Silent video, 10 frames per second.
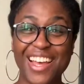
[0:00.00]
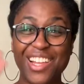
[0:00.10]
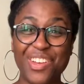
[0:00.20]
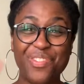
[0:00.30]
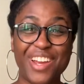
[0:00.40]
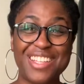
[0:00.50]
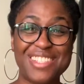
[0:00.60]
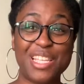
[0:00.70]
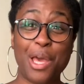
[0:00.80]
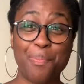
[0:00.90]
Hello
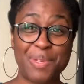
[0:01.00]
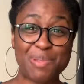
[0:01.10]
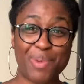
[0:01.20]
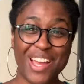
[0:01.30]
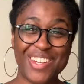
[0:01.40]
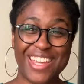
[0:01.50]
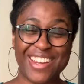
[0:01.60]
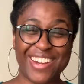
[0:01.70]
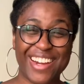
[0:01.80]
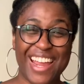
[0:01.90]
friends, Miss Brown
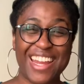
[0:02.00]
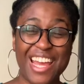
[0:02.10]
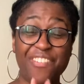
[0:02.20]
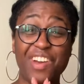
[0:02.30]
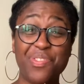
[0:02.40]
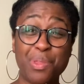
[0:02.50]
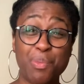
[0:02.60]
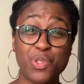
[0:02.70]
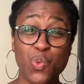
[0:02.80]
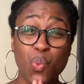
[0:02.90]
here, and I found the
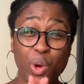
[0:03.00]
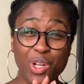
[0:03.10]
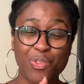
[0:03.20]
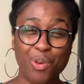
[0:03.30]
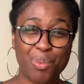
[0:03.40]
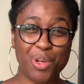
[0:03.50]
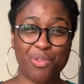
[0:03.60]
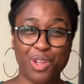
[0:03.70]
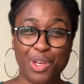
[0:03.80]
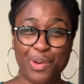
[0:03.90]
most wonderful book
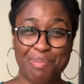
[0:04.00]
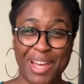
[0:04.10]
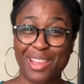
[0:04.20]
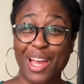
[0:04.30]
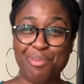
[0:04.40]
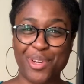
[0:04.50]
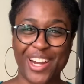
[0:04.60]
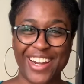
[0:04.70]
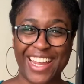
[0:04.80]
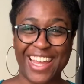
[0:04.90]
for you in my
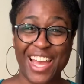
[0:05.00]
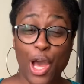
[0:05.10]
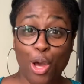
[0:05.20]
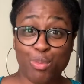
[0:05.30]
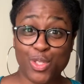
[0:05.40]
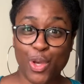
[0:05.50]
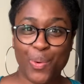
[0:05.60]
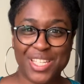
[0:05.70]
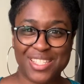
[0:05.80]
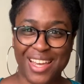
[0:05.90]
library. I'm so
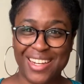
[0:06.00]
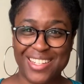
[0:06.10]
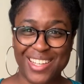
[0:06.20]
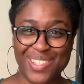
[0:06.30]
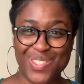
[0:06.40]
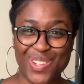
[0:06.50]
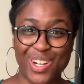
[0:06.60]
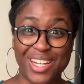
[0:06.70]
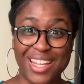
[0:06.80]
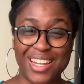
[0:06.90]
excited to get
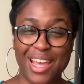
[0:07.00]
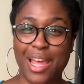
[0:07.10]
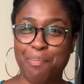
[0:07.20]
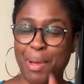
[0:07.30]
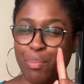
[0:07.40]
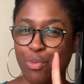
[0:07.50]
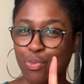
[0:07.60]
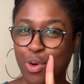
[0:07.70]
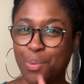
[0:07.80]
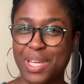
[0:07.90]
started. But
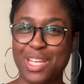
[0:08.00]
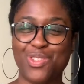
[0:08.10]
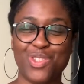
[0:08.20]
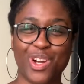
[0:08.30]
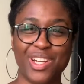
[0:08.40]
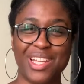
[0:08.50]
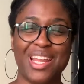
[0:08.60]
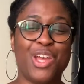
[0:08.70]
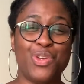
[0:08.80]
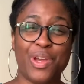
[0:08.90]
before we get started,
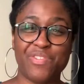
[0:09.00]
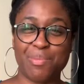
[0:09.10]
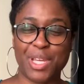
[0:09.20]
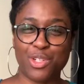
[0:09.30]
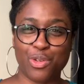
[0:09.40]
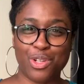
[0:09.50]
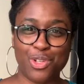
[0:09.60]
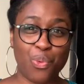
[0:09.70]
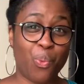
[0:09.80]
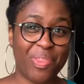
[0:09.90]
you have to make sure you
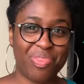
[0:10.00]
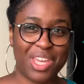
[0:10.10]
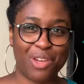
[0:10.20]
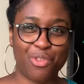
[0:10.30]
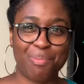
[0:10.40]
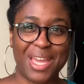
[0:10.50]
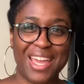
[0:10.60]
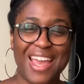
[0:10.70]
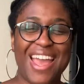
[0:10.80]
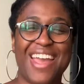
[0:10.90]
do one thing for
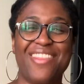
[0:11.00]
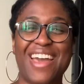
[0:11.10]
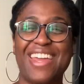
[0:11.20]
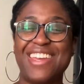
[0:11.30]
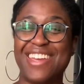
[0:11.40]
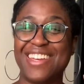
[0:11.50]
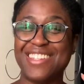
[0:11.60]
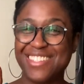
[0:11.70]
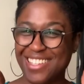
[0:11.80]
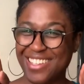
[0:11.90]
me, and that
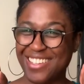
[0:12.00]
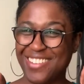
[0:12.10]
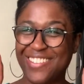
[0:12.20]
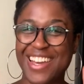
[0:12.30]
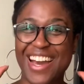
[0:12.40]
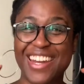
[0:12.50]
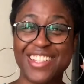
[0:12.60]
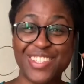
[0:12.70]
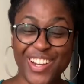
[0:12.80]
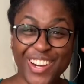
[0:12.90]
is you gotta
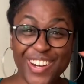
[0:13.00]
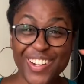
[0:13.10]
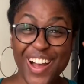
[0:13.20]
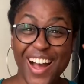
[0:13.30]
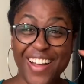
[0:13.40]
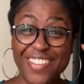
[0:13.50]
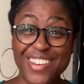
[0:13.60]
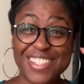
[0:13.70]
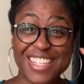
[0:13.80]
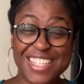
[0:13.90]
turn on
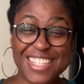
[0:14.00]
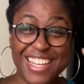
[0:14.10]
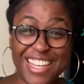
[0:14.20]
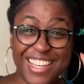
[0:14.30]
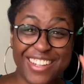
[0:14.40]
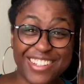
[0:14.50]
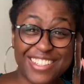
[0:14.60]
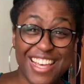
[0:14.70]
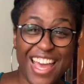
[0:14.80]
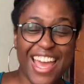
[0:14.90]
those listening ears.